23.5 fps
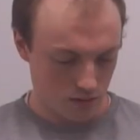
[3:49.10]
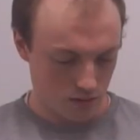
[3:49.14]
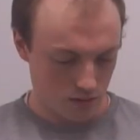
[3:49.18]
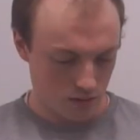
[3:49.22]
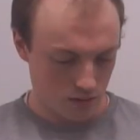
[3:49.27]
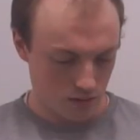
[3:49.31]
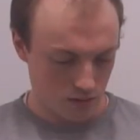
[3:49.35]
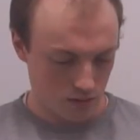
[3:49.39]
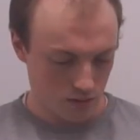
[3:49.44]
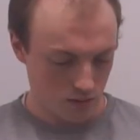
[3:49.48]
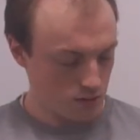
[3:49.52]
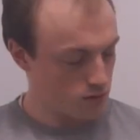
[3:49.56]

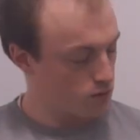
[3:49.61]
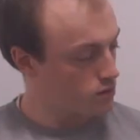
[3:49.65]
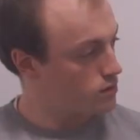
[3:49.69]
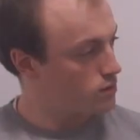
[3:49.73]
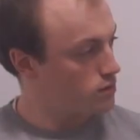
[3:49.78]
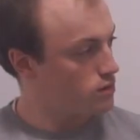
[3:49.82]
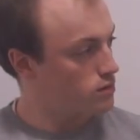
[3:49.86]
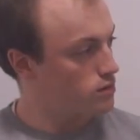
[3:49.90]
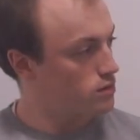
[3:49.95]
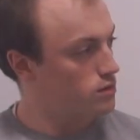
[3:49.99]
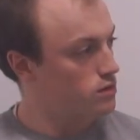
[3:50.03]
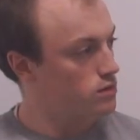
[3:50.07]

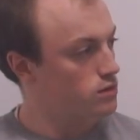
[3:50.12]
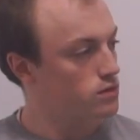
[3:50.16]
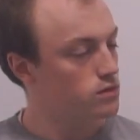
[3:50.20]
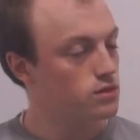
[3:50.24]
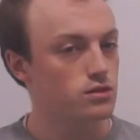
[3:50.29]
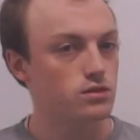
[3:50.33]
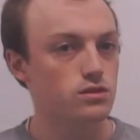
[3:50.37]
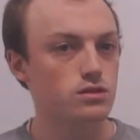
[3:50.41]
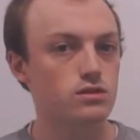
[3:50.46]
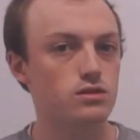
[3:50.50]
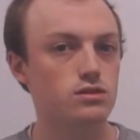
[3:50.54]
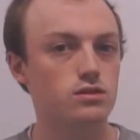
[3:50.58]

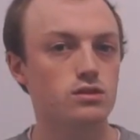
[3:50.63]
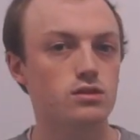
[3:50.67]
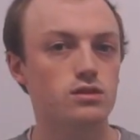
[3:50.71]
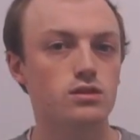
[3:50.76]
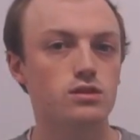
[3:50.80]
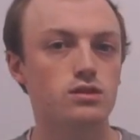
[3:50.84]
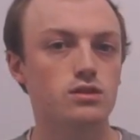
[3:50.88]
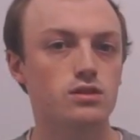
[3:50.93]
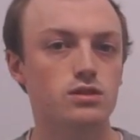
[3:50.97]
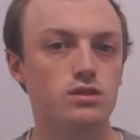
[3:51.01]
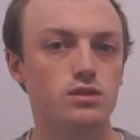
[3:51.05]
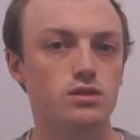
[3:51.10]

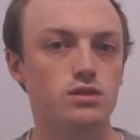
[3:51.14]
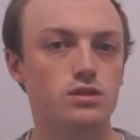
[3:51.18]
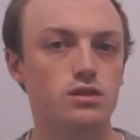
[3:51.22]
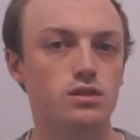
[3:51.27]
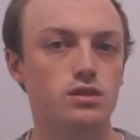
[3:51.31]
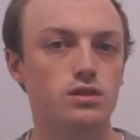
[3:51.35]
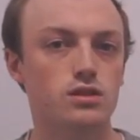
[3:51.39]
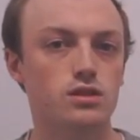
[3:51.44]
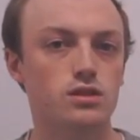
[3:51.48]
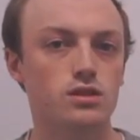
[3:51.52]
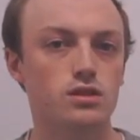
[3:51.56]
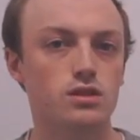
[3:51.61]

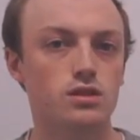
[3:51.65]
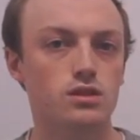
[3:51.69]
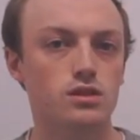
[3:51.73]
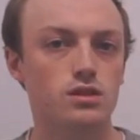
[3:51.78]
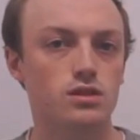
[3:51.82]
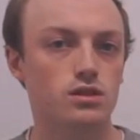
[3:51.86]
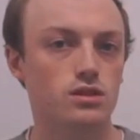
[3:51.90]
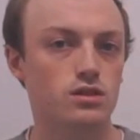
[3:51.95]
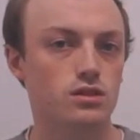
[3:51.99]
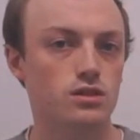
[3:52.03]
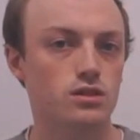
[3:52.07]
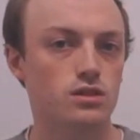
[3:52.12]

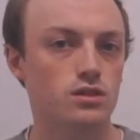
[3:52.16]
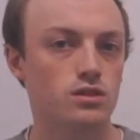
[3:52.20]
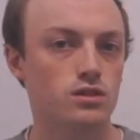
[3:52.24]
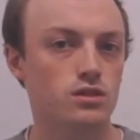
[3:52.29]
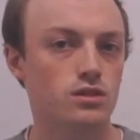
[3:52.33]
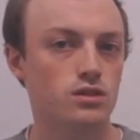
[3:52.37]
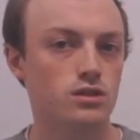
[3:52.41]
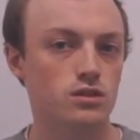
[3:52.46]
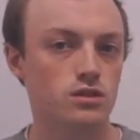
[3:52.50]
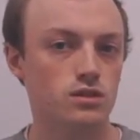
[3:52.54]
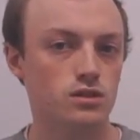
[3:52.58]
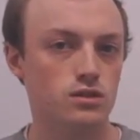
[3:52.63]

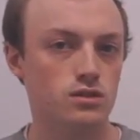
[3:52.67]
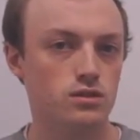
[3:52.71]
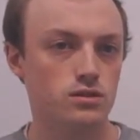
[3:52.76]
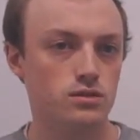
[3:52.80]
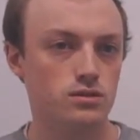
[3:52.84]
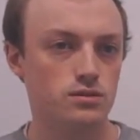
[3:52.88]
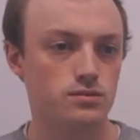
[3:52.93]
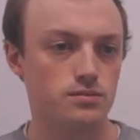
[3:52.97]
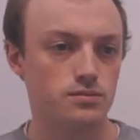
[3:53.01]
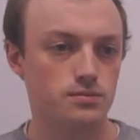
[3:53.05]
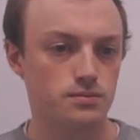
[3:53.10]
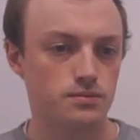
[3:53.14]

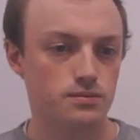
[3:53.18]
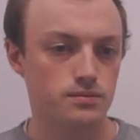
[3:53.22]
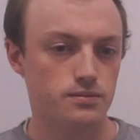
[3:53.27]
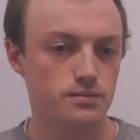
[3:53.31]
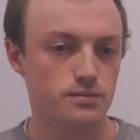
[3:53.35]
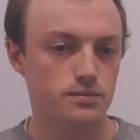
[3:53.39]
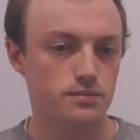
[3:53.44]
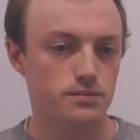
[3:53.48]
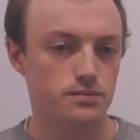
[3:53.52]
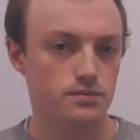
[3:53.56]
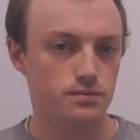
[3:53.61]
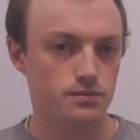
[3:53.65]

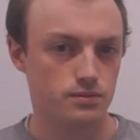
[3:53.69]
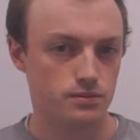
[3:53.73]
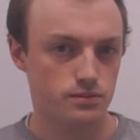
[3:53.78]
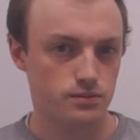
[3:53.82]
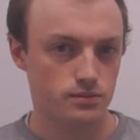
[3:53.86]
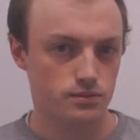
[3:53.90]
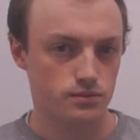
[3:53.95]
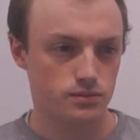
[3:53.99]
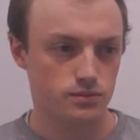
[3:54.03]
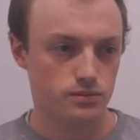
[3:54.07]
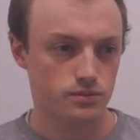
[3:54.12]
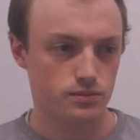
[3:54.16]

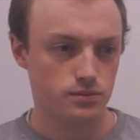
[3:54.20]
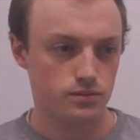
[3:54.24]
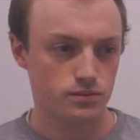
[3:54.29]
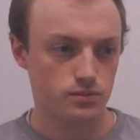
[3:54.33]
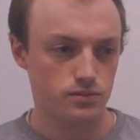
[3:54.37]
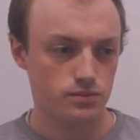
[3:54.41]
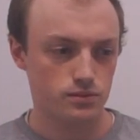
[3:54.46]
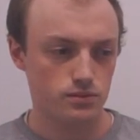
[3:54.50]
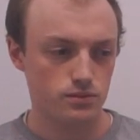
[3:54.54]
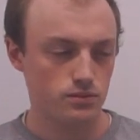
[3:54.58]
No words are spoken by the person on screen.